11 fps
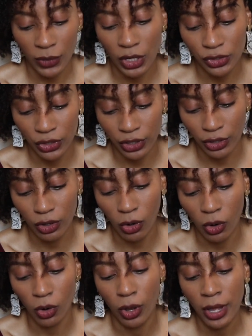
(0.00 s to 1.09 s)
a certain
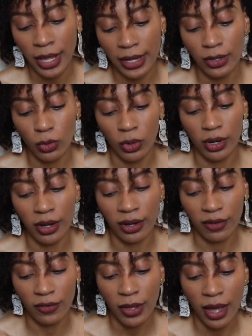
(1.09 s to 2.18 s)
goal and or
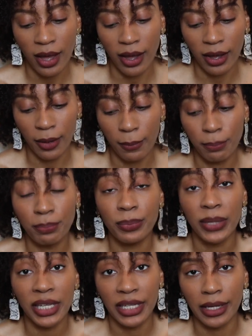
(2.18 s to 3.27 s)
of uh,
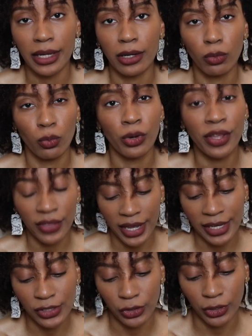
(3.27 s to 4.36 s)
being with
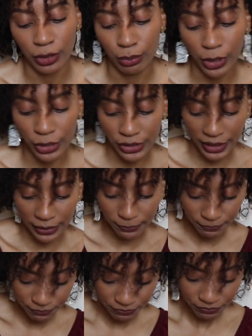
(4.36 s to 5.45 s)
a certain person.
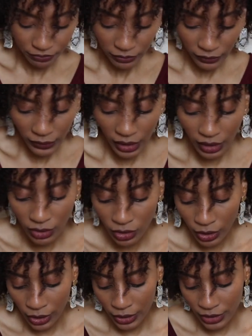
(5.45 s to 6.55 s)

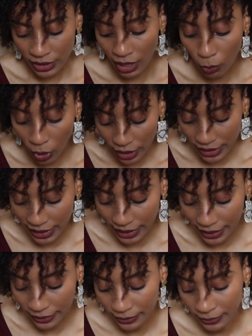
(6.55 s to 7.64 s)
Stop wanting it,